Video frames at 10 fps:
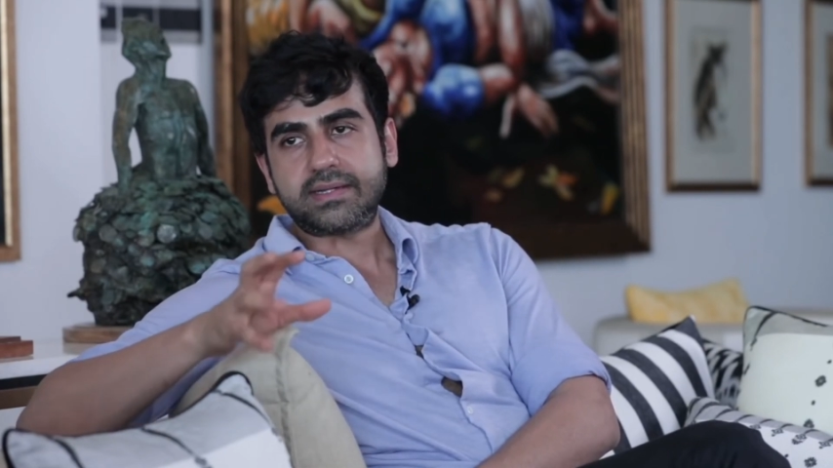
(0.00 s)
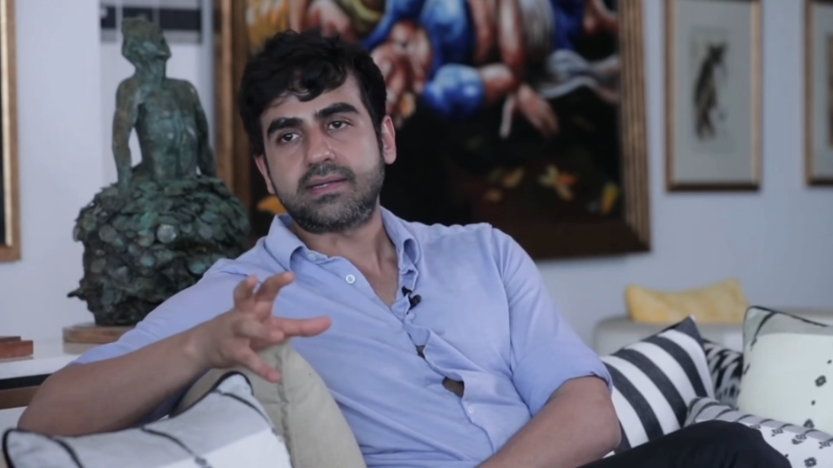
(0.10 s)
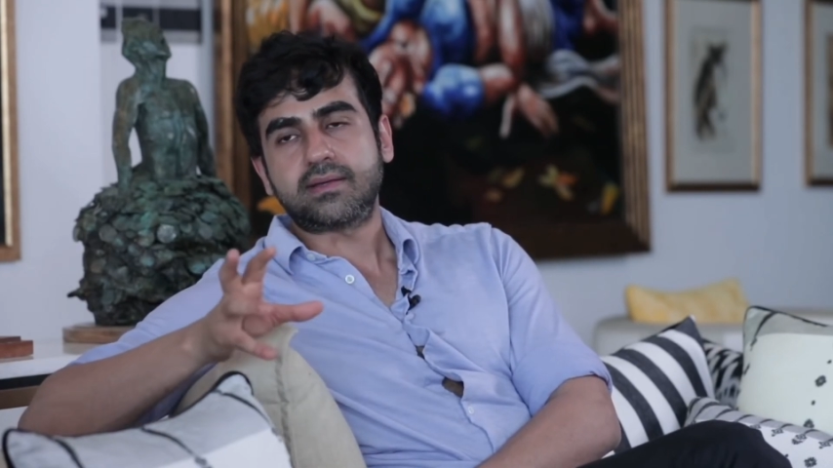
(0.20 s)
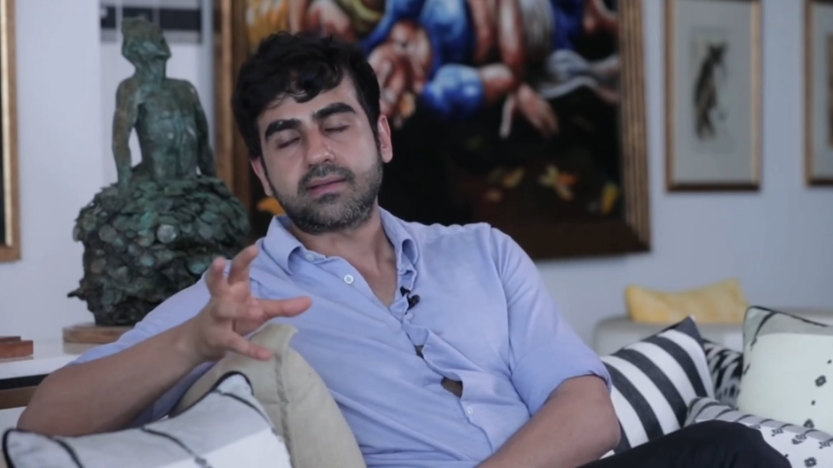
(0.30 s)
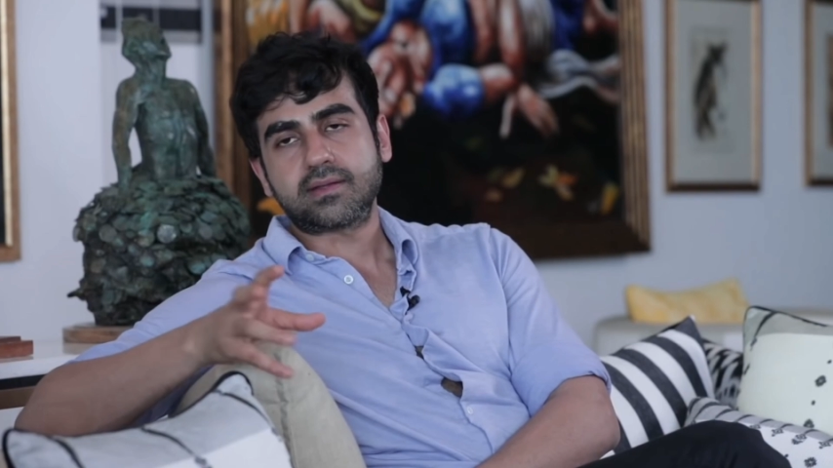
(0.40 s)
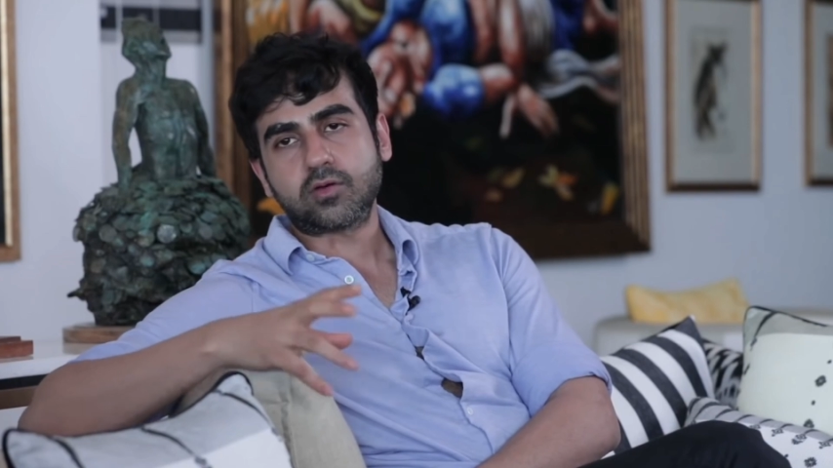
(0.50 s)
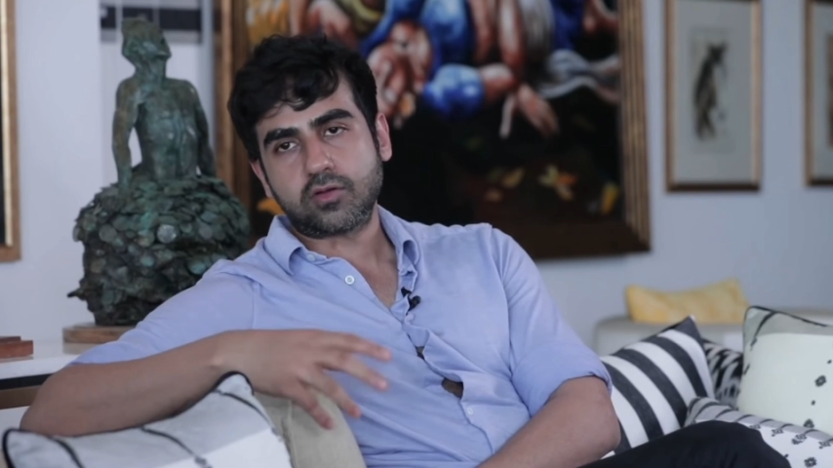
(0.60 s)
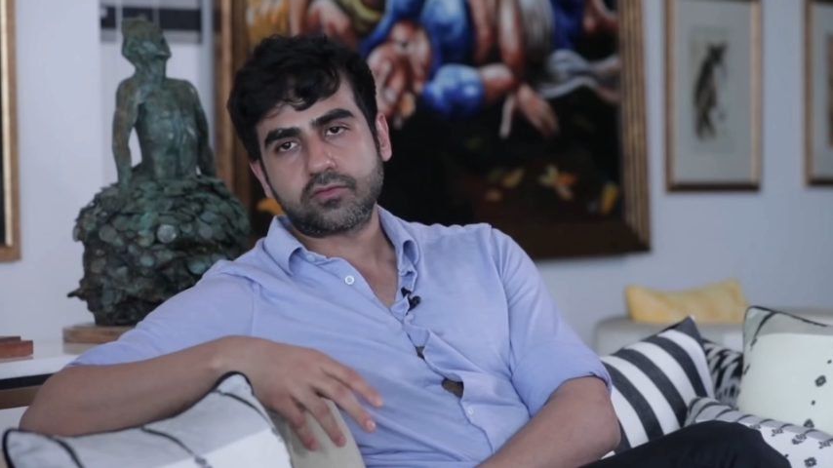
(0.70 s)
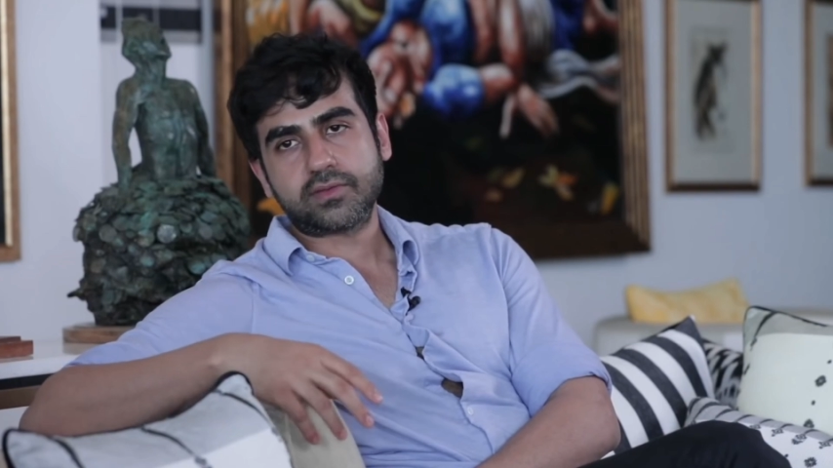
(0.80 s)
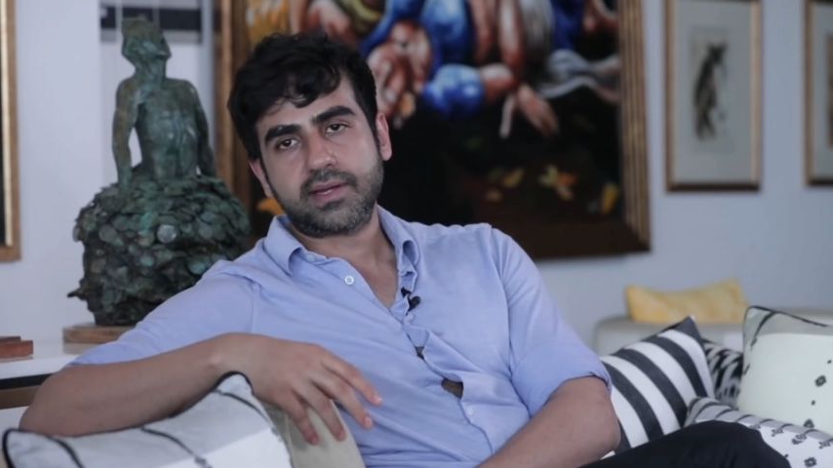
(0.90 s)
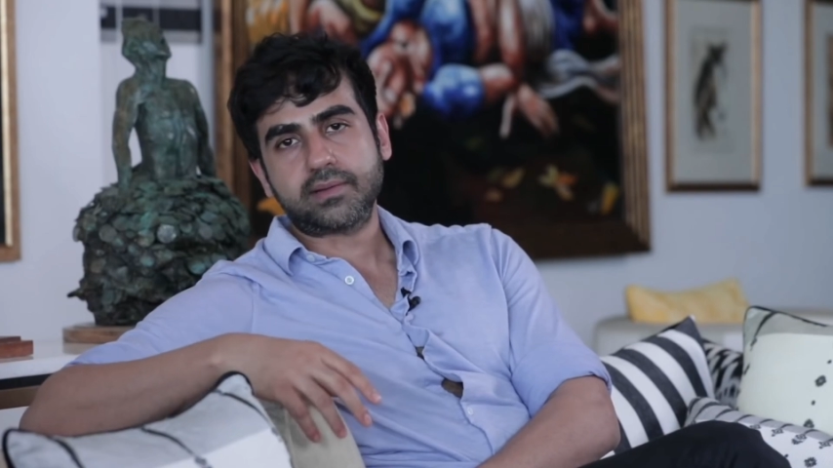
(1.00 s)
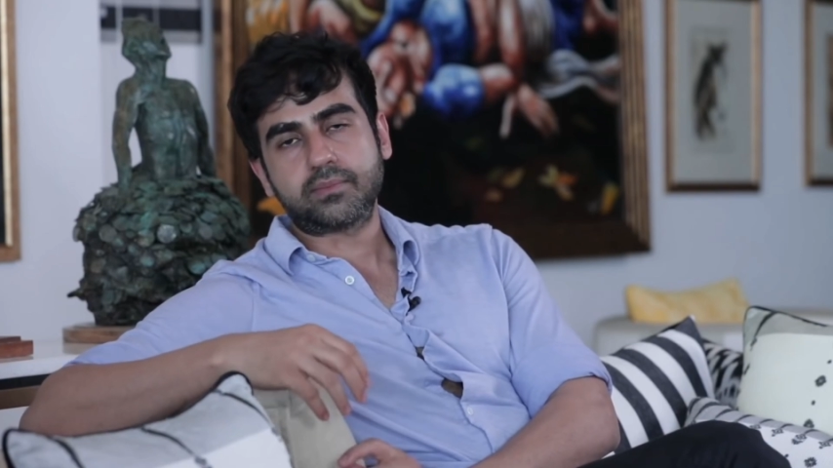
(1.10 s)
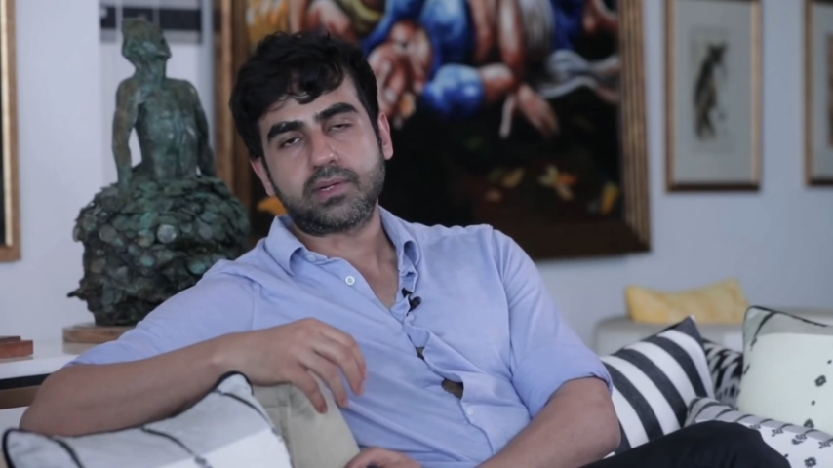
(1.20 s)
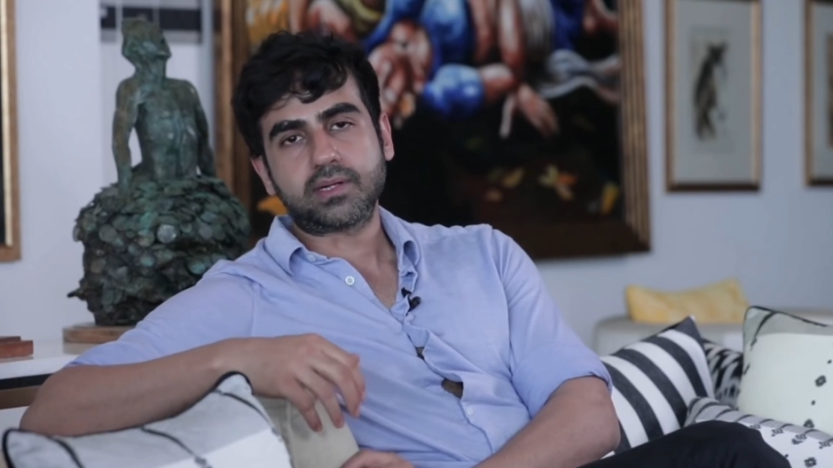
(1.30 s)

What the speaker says: TDS and all of that.